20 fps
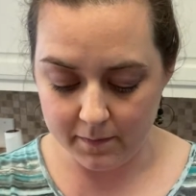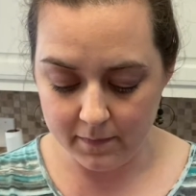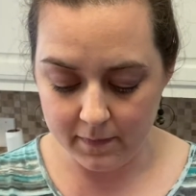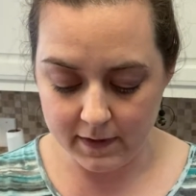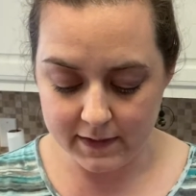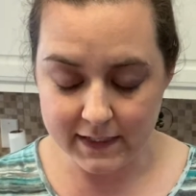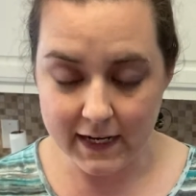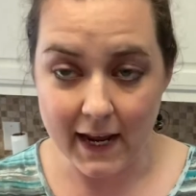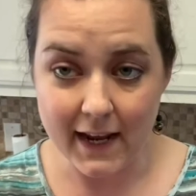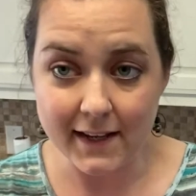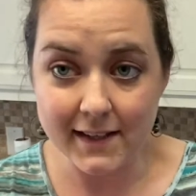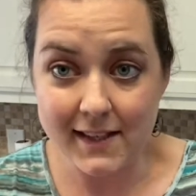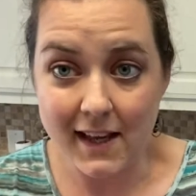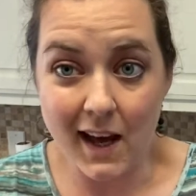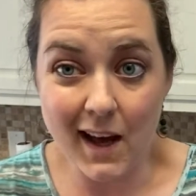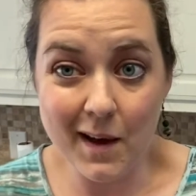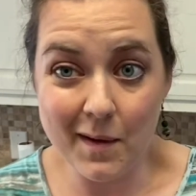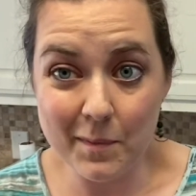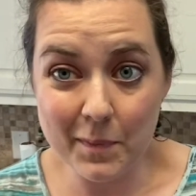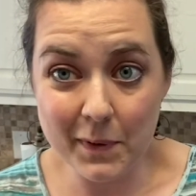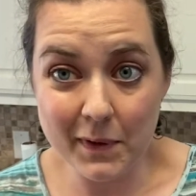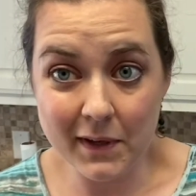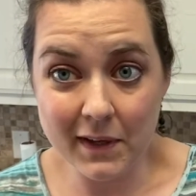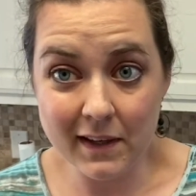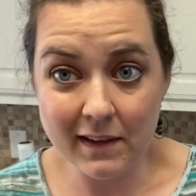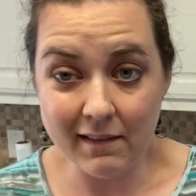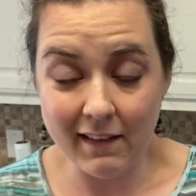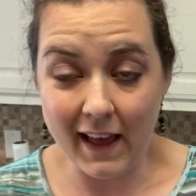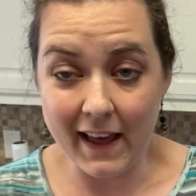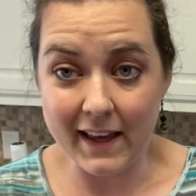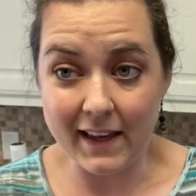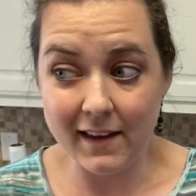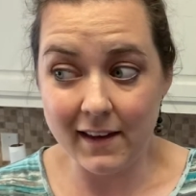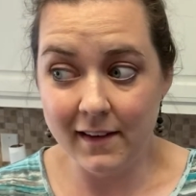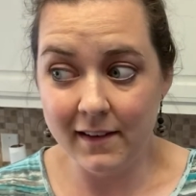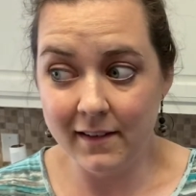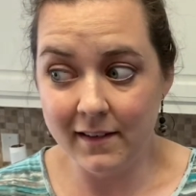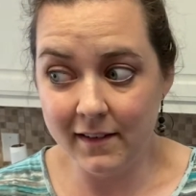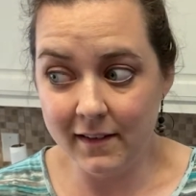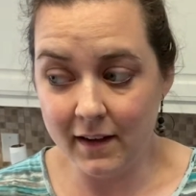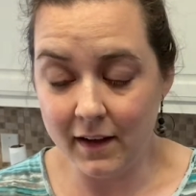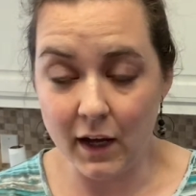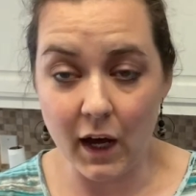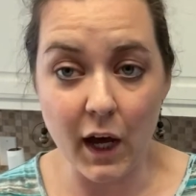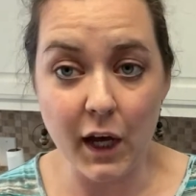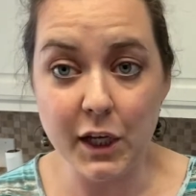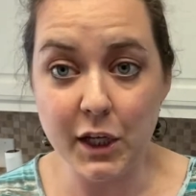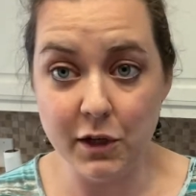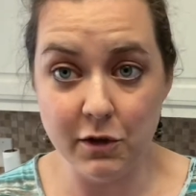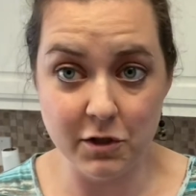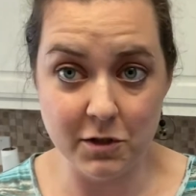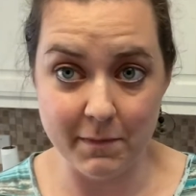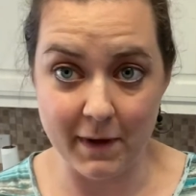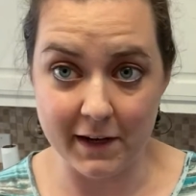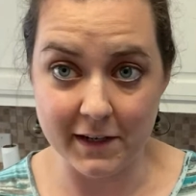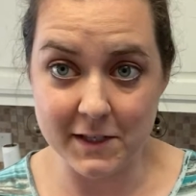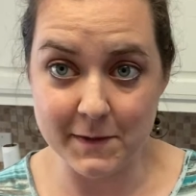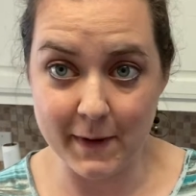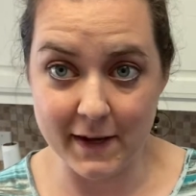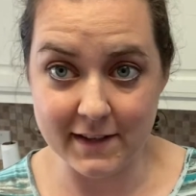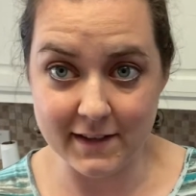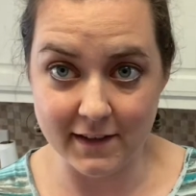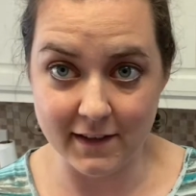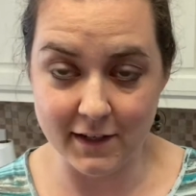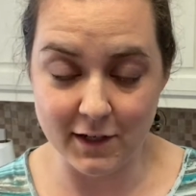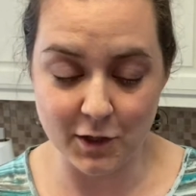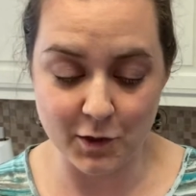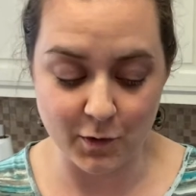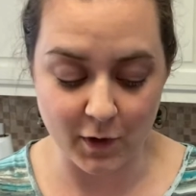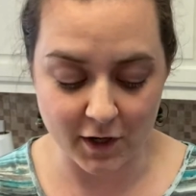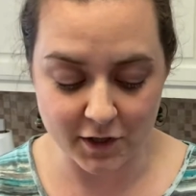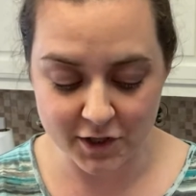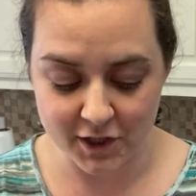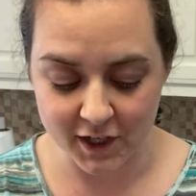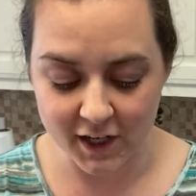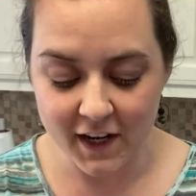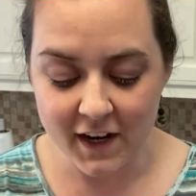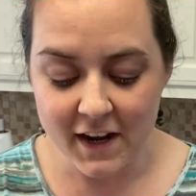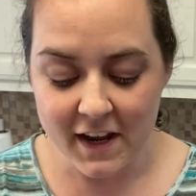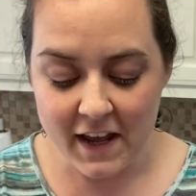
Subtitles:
takes up like a huge amount of space in the dishwasher.